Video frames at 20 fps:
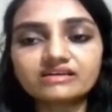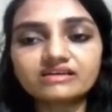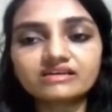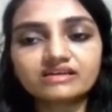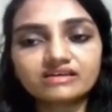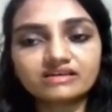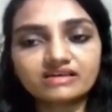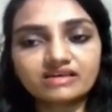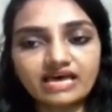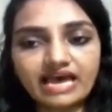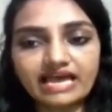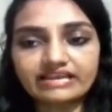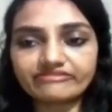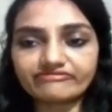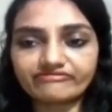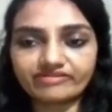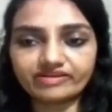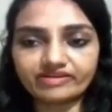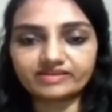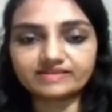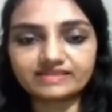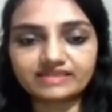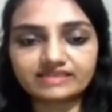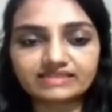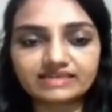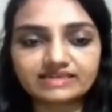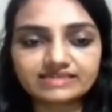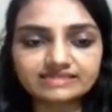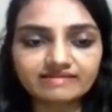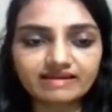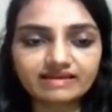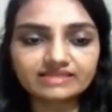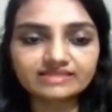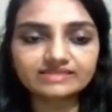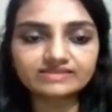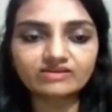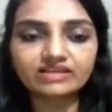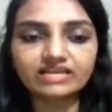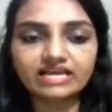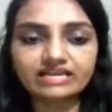elephants, and that's why it is called
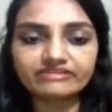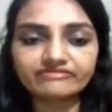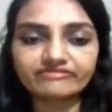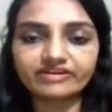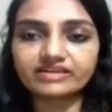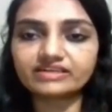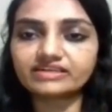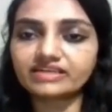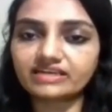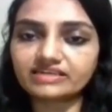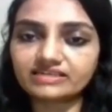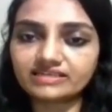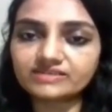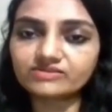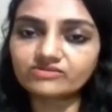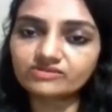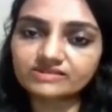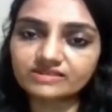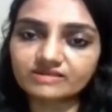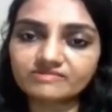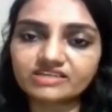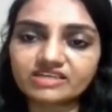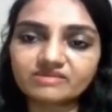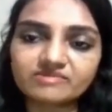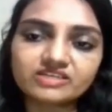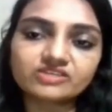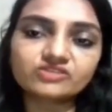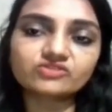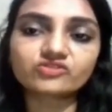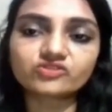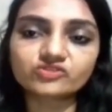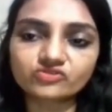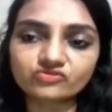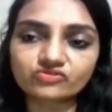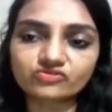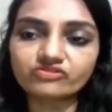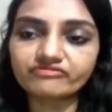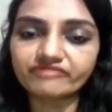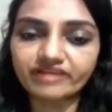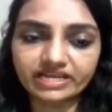elephantitis, or sometimes it is also called
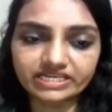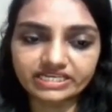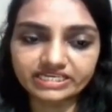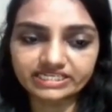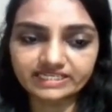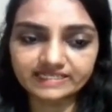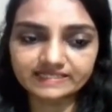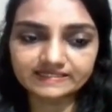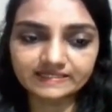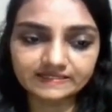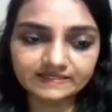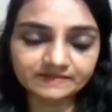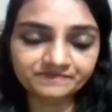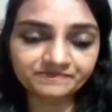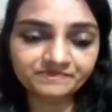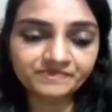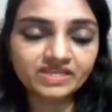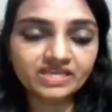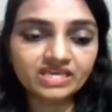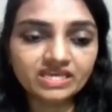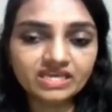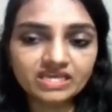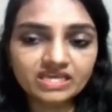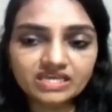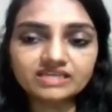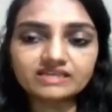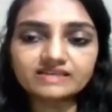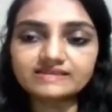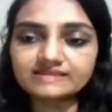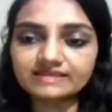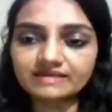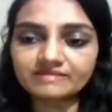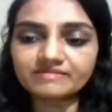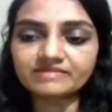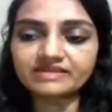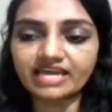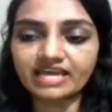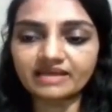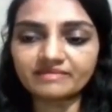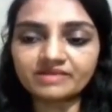filariasis. Here sometime
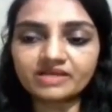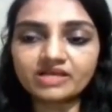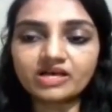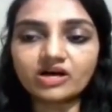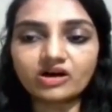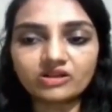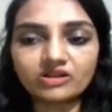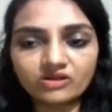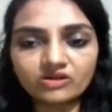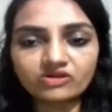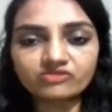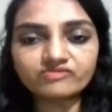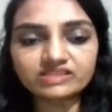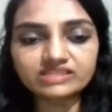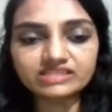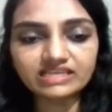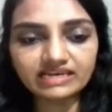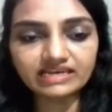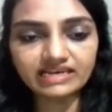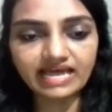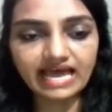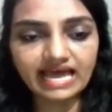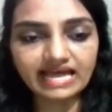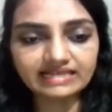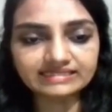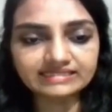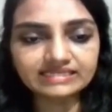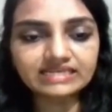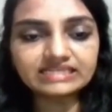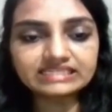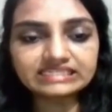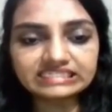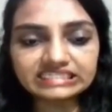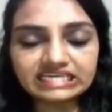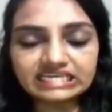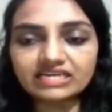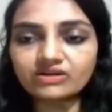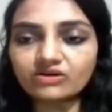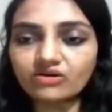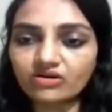along with the legs, genital
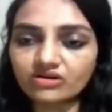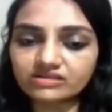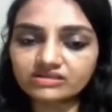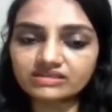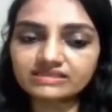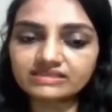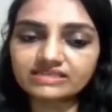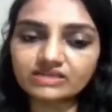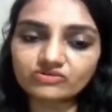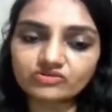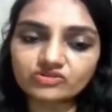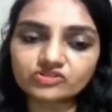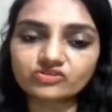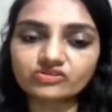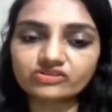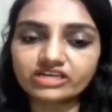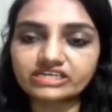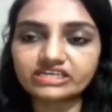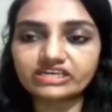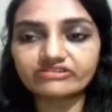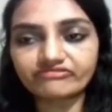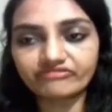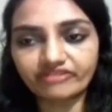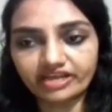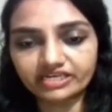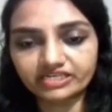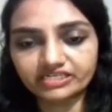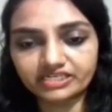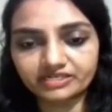organs are also get infected,